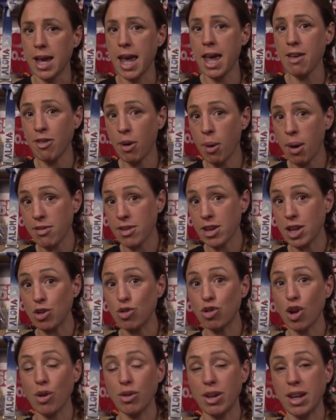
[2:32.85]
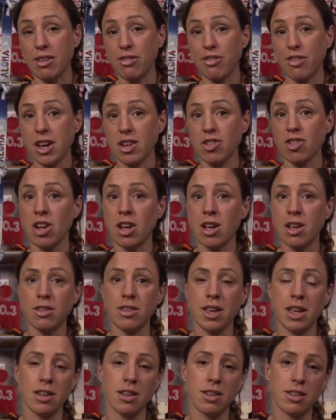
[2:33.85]
If, however, you don't eat fish,
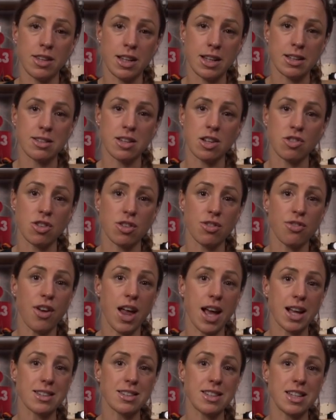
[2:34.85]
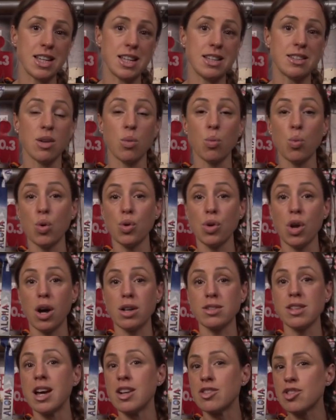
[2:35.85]
then there's things such as flax seeds,
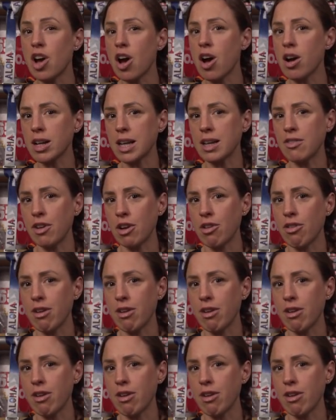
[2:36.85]
walnuts, dark leafy